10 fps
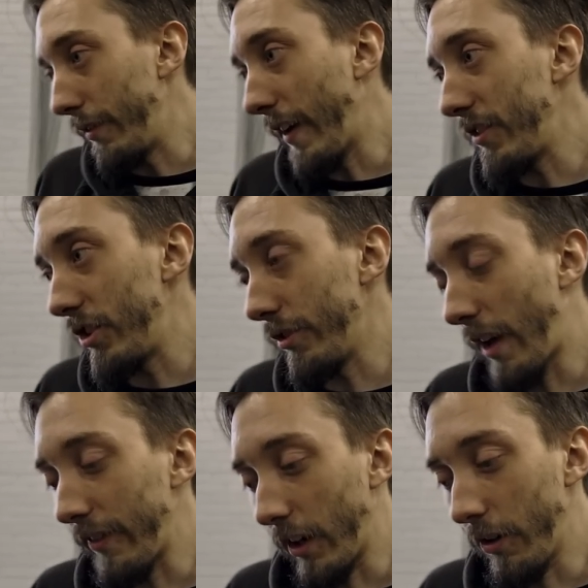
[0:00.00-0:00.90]
The advantage
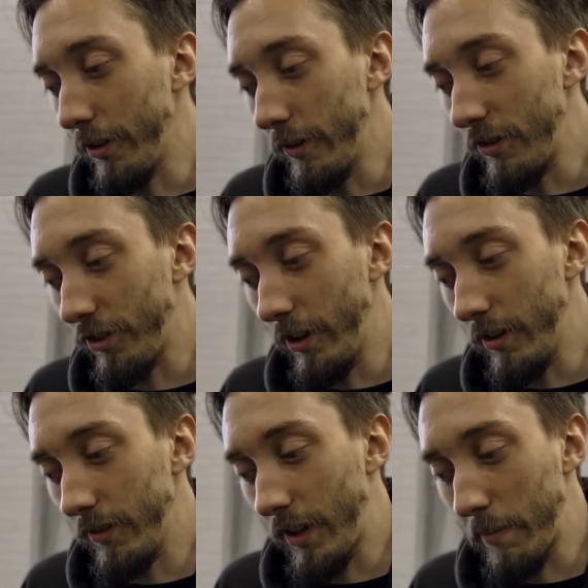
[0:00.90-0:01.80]
of having a Honda is
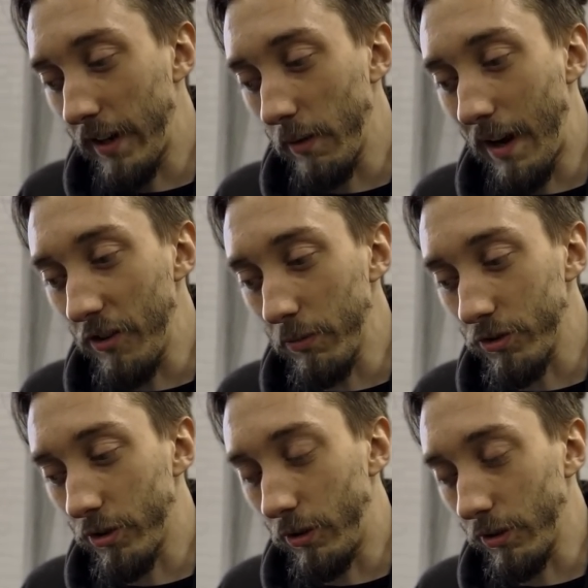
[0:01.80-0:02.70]
that they make about as
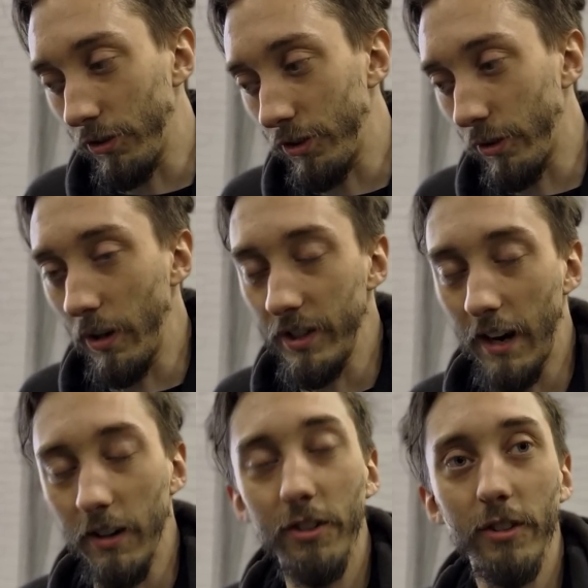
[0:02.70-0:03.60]
much torque as a Toyota
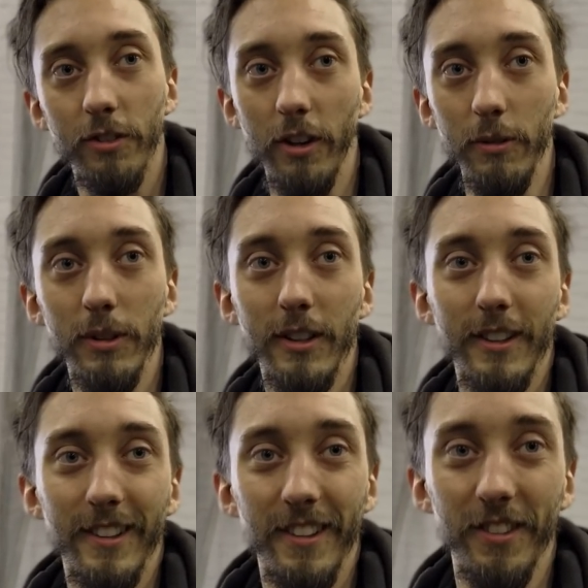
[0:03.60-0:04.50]
Yaris.
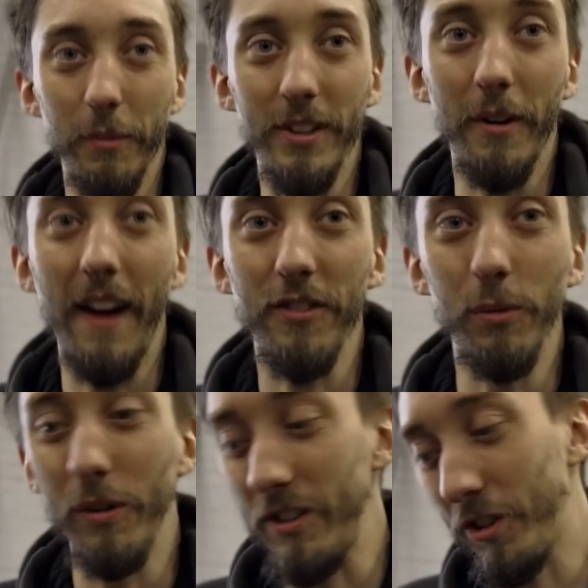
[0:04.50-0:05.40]
So so we don't have
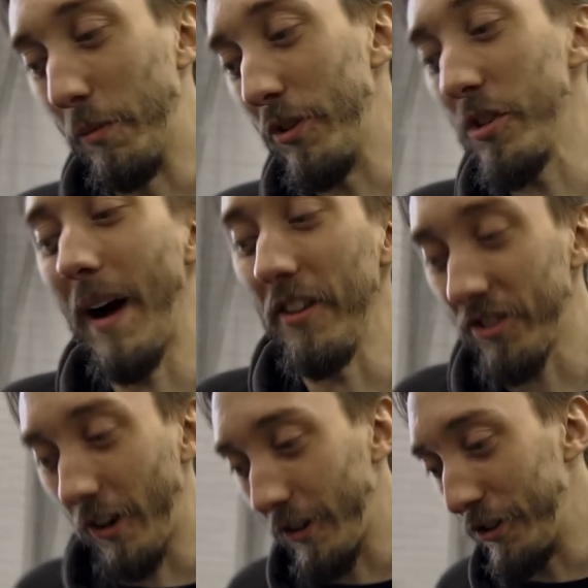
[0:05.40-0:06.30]
to worry too much about
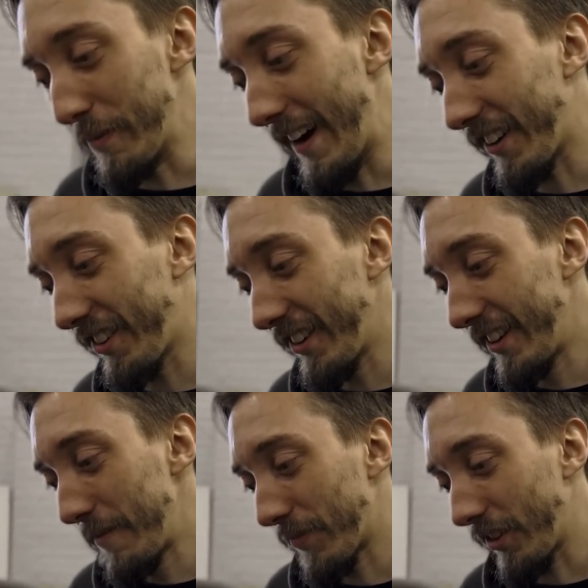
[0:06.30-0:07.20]
the stock clutch packs.
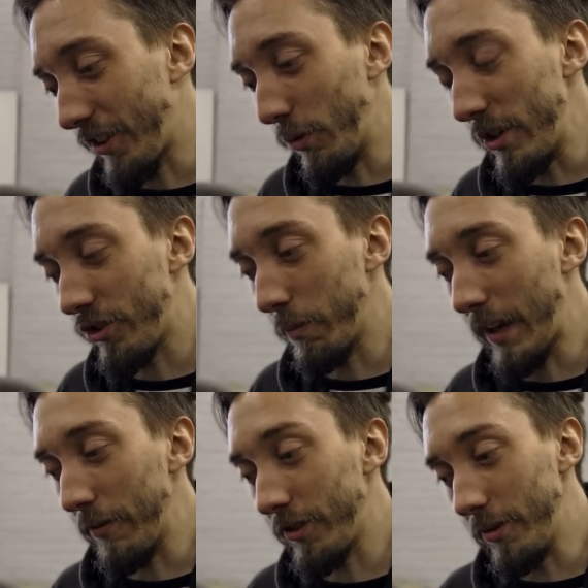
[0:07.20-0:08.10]
Okay. So we should
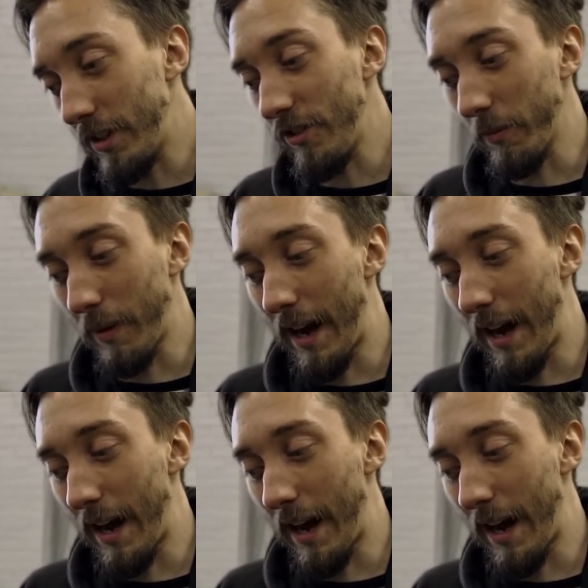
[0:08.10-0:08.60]
be able to do decent